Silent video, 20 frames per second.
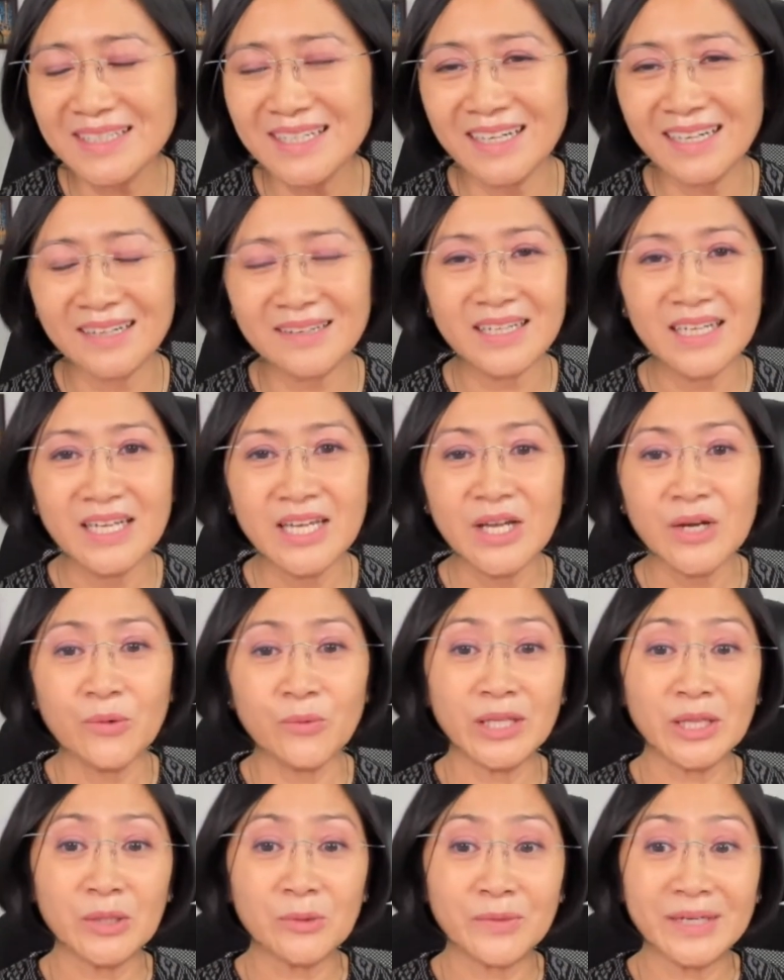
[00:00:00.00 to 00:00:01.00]
uh,
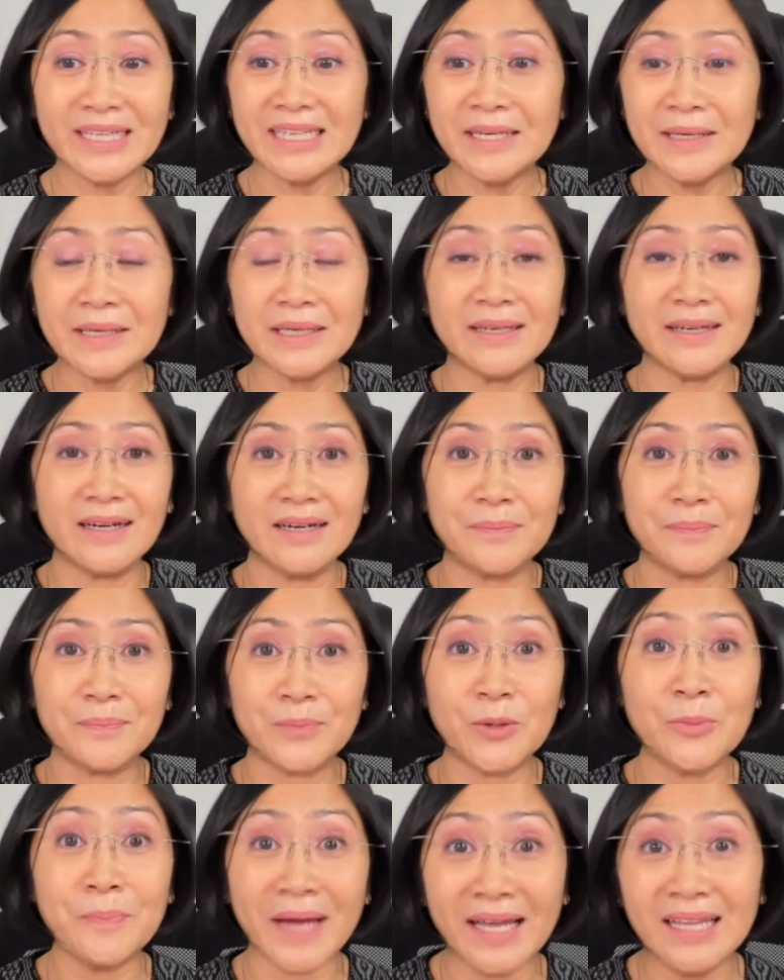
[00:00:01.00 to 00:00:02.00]
will really
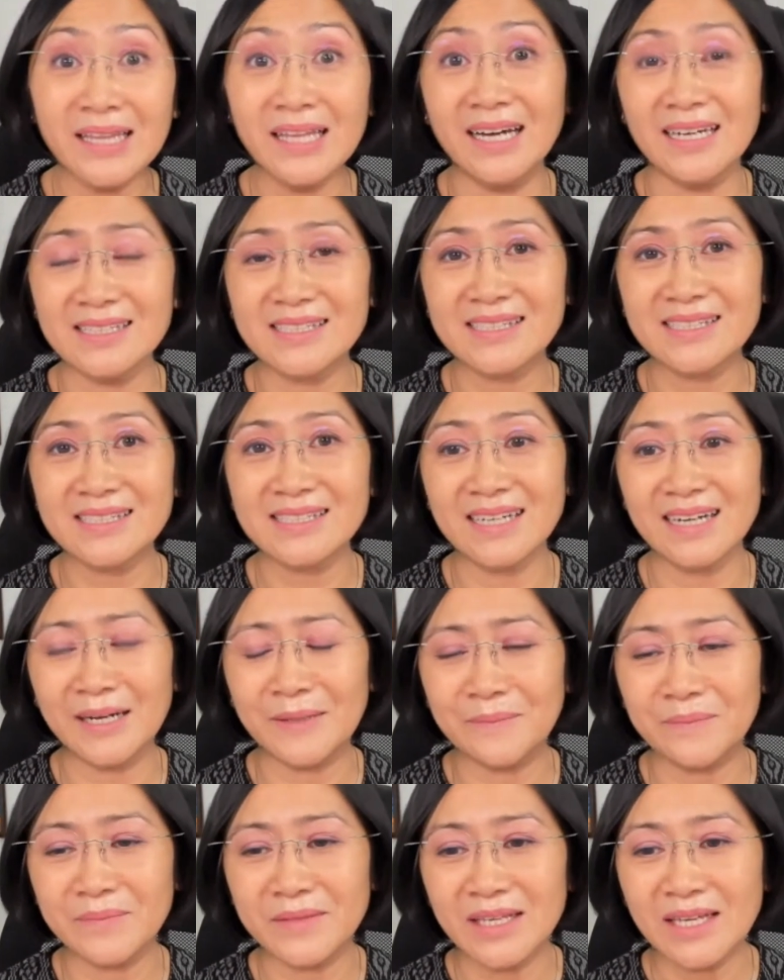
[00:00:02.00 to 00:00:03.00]
propel us
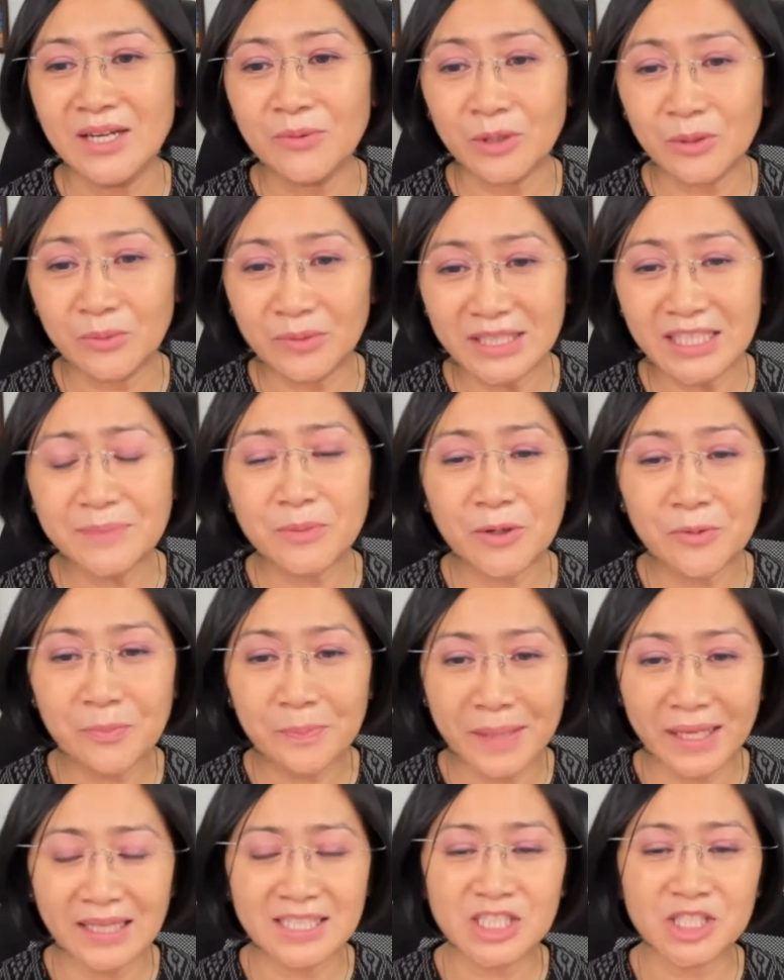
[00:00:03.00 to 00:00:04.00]
um, will really
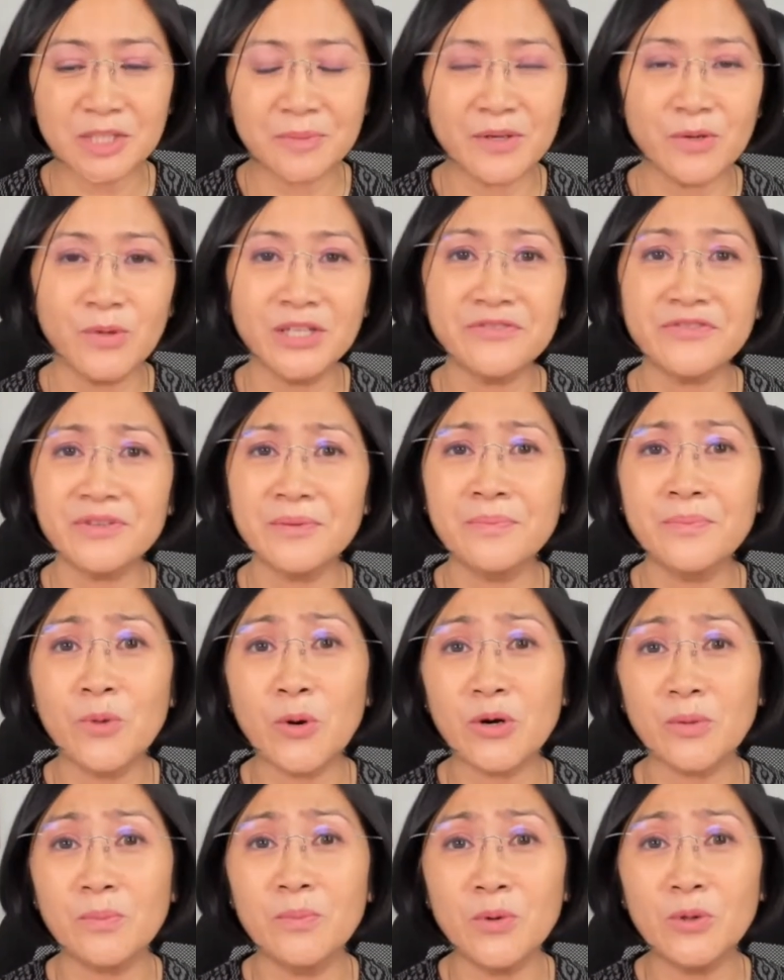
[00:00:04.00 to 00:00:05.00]
propel us to be one of the
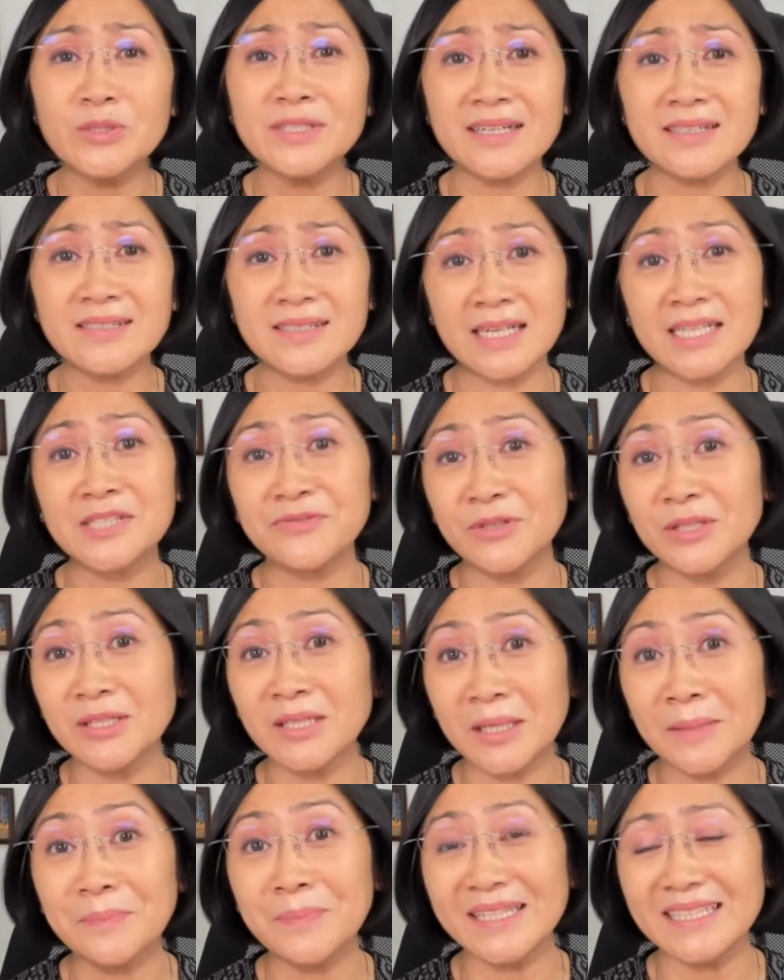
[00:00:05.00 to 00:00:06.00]
more, most successful
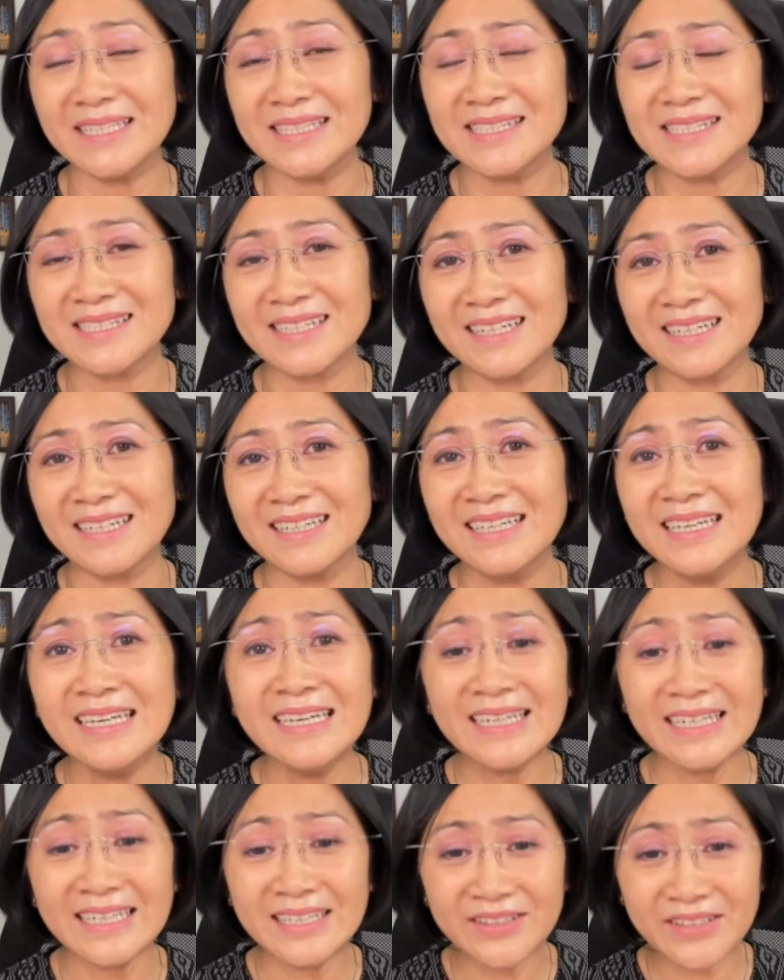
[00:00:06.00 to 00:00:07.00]
companies uh,
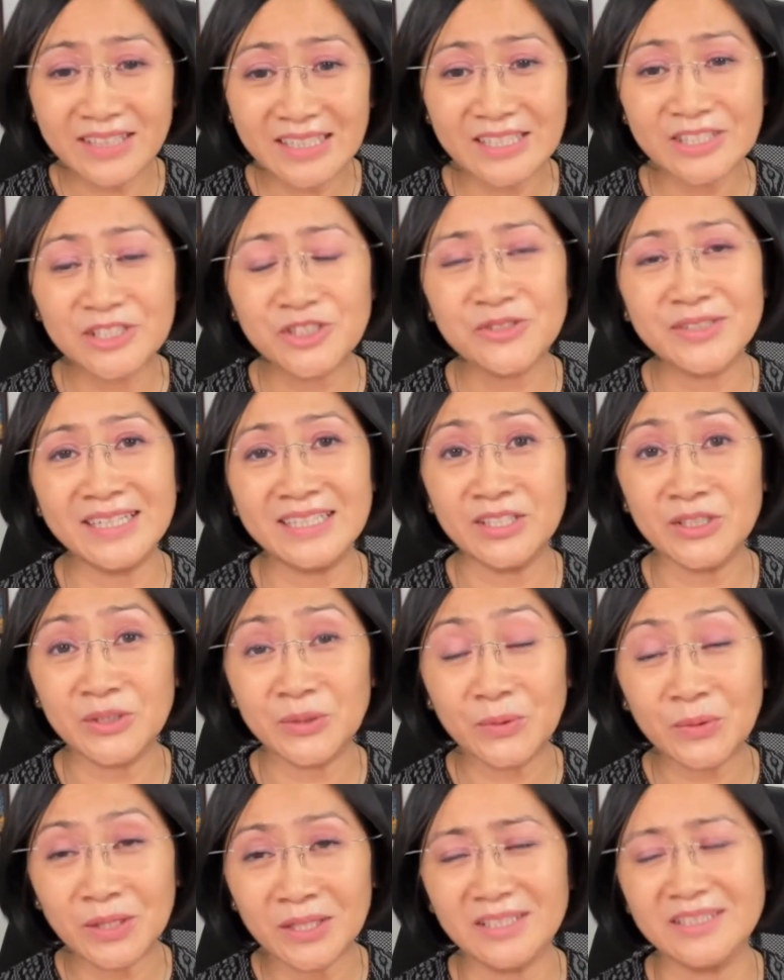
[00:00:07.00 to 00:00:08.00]
in the country and in
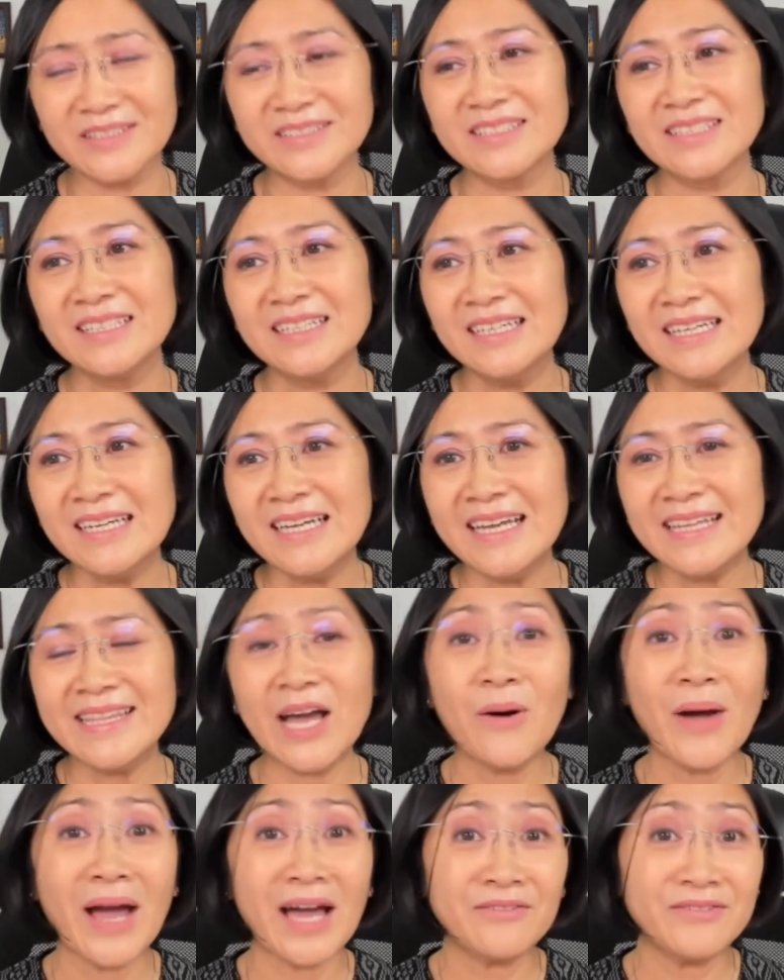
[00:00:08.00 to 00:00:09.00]
the world.
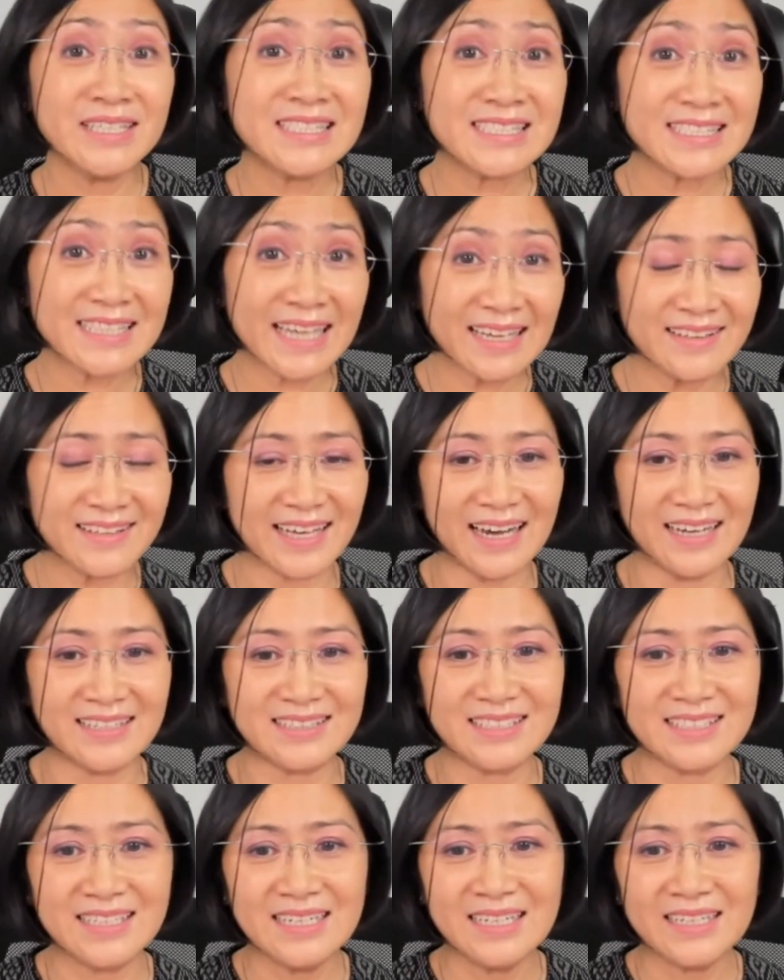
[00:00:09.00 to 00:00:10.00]
Now, having said
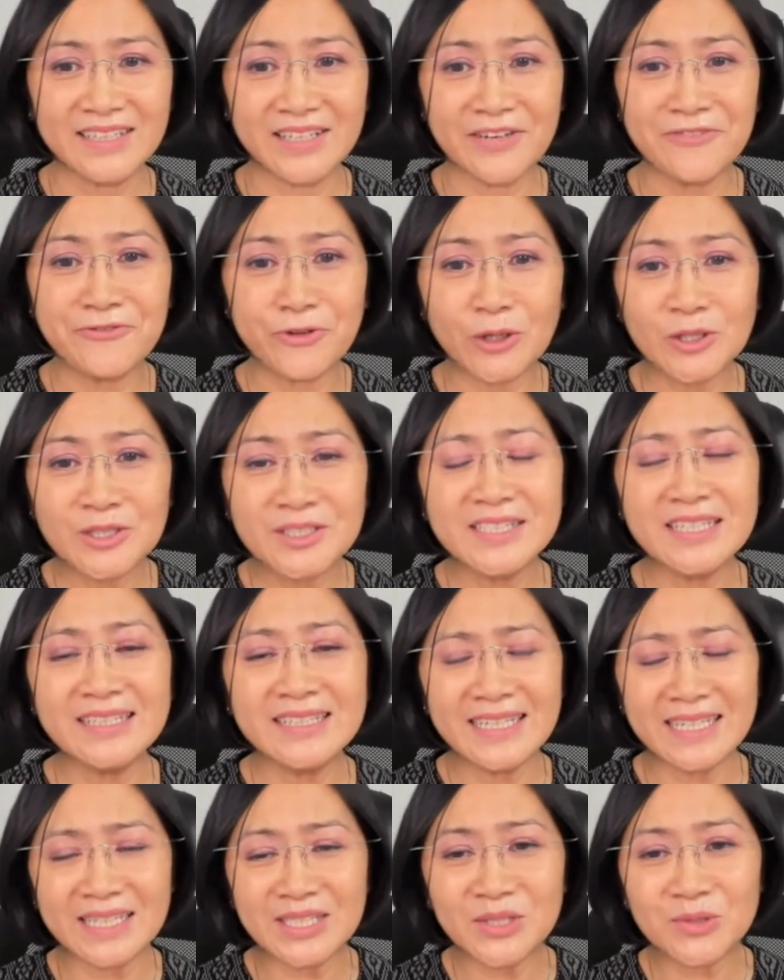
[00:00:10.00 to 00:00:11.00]
that,
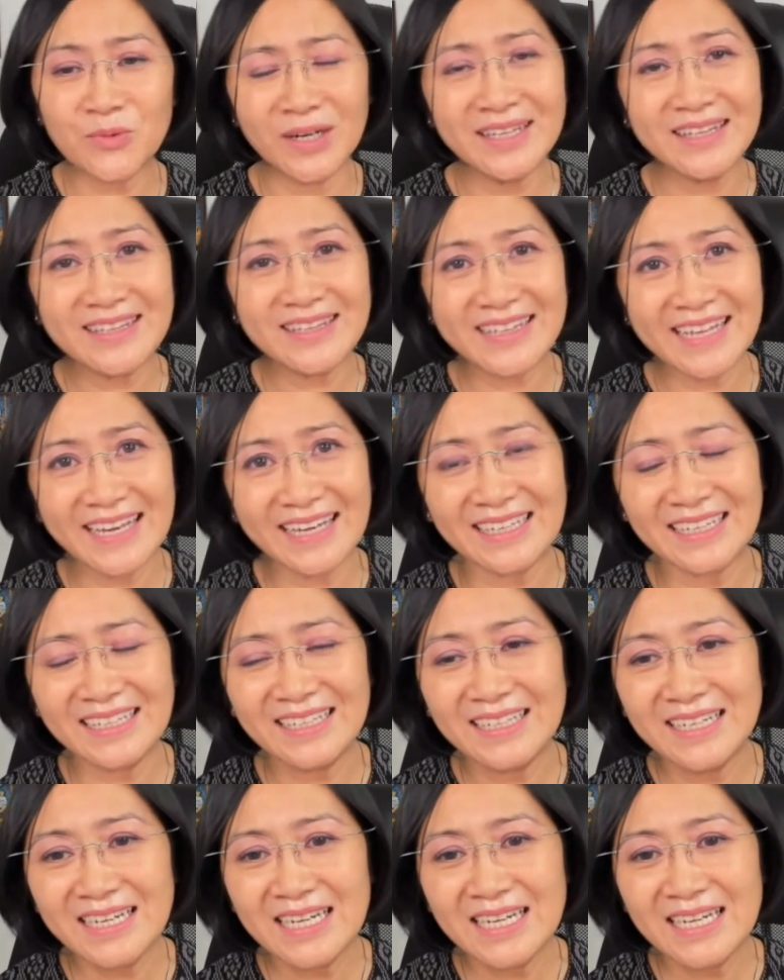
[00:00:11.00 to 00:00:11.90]
diversity is one thing,